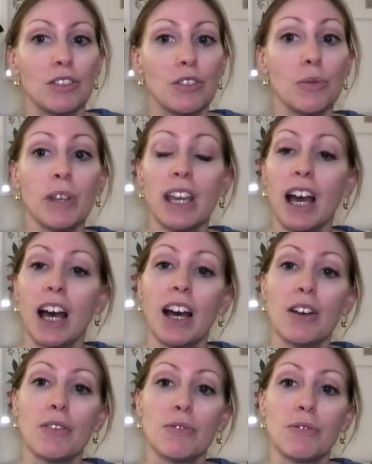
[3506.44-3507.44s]
do we
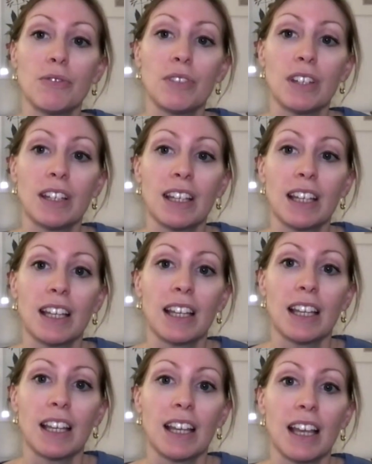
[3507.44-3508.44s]
have
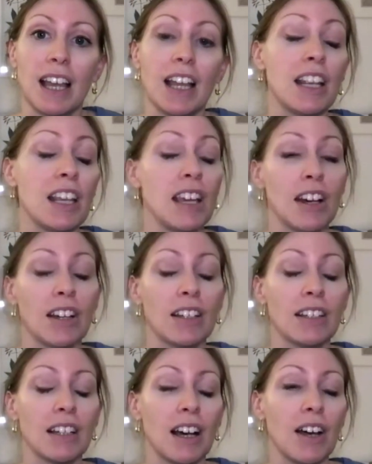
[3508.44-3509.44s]
any
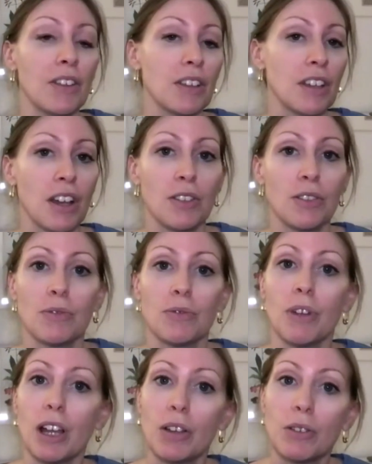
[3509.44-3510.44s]
other kinds of
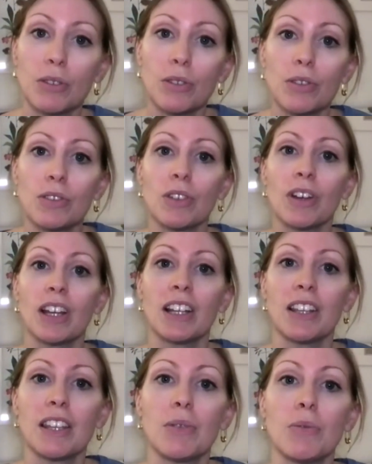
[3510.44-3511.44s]
records or
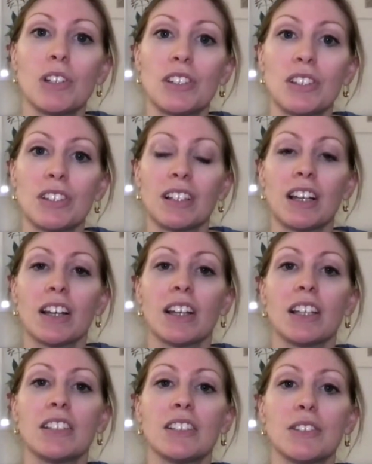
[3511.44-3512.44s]
anything which can
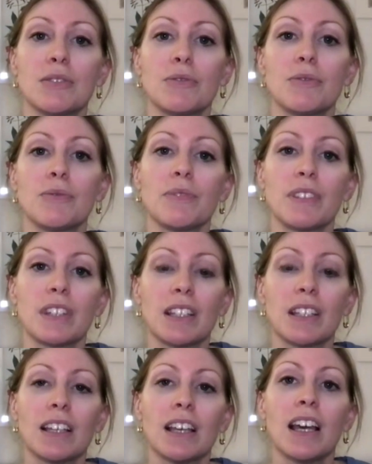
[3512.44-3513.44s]
kind of
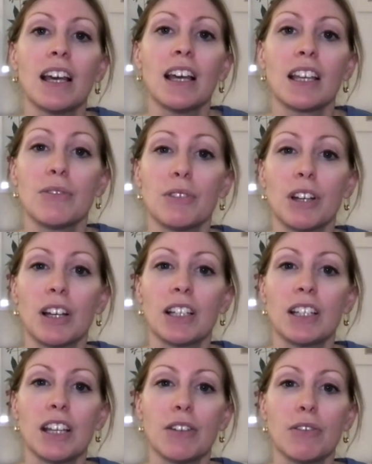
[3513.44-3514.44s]
give an
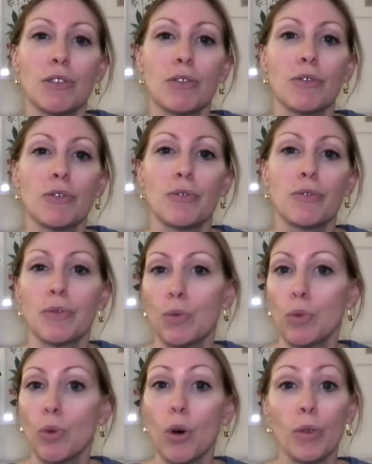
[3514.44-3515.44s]
idea of
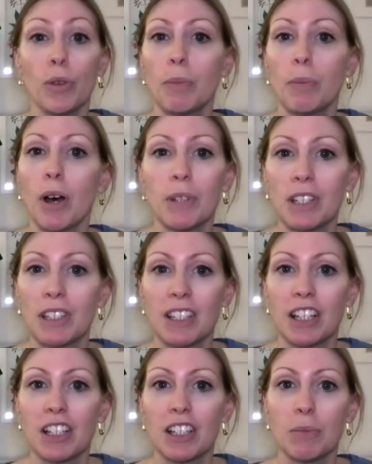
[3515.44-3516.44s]
what the public
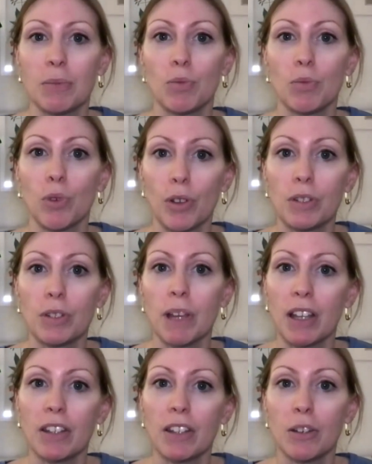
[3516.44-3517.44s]
sentiment was
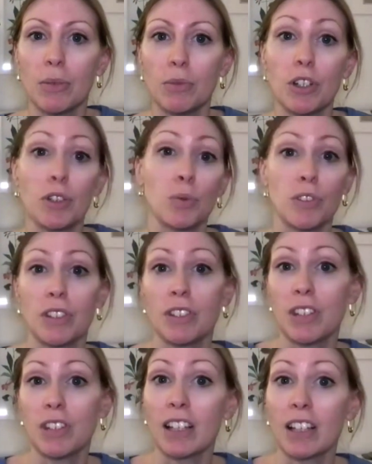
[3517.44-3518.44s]
about the objects? Was the
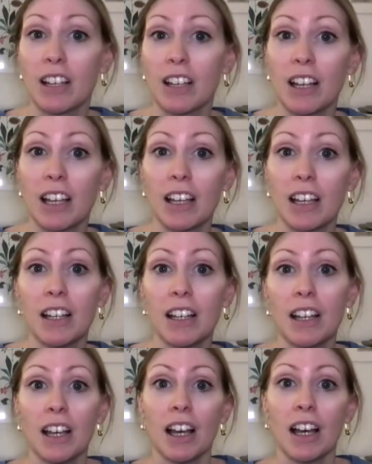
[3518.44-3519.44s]
satire
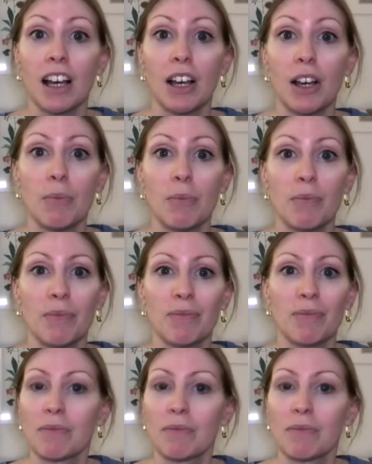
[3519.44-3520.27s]
um,